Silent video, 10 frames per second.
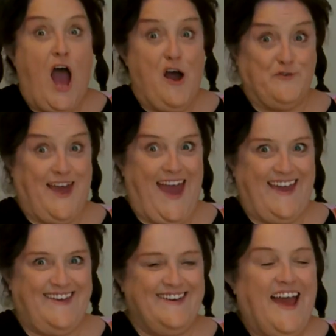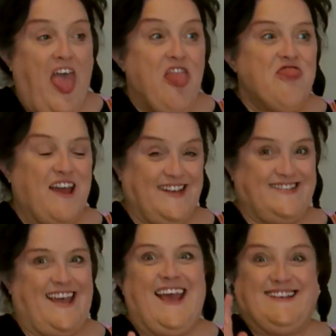Okay,
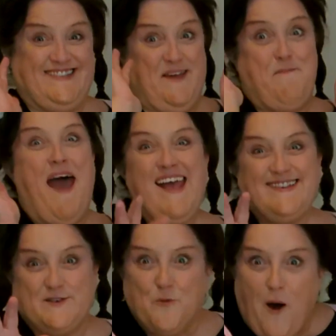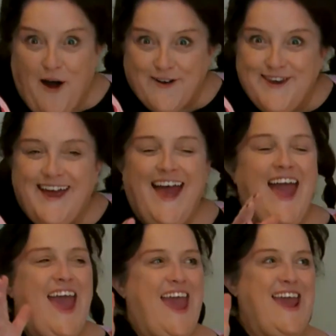this is the best one.
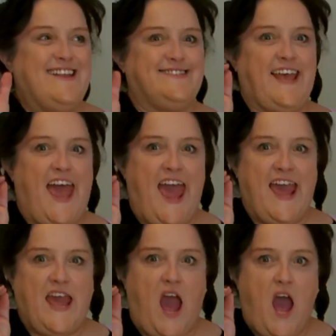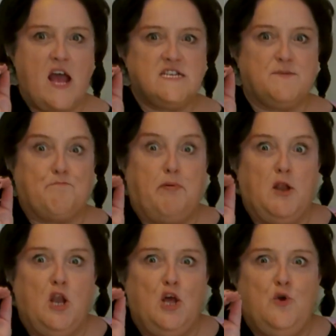It's a
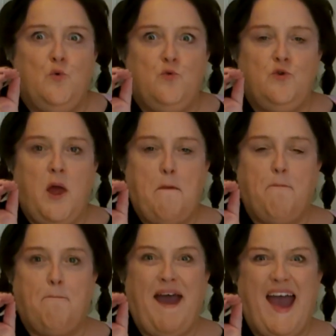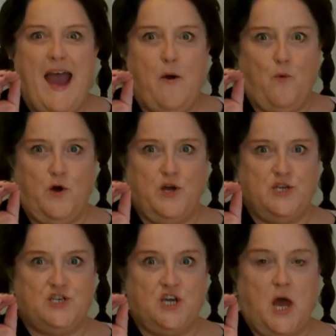balloon
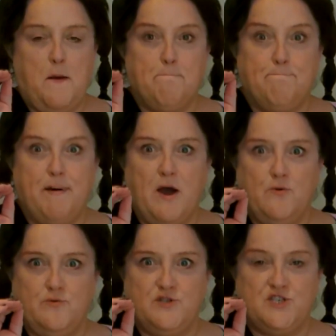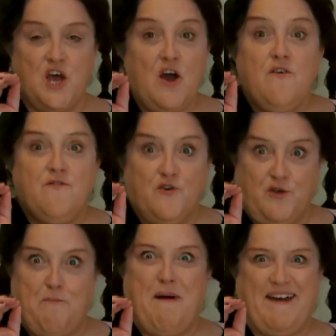powered boat for
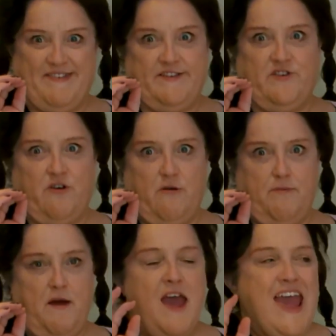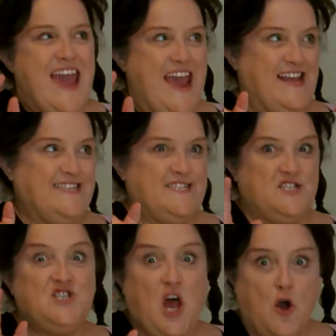the bathtub. It's
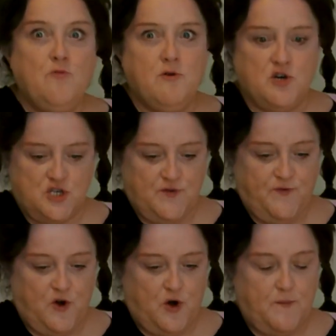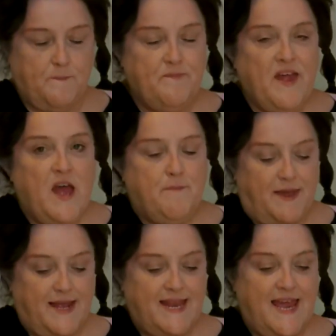so much fun, but
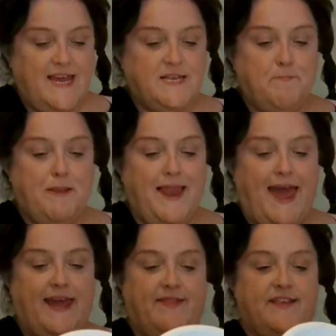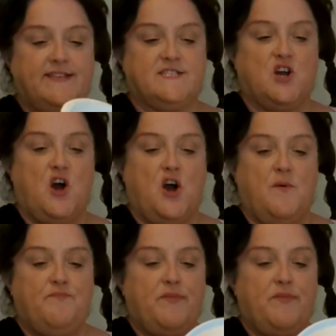you need a plate that's got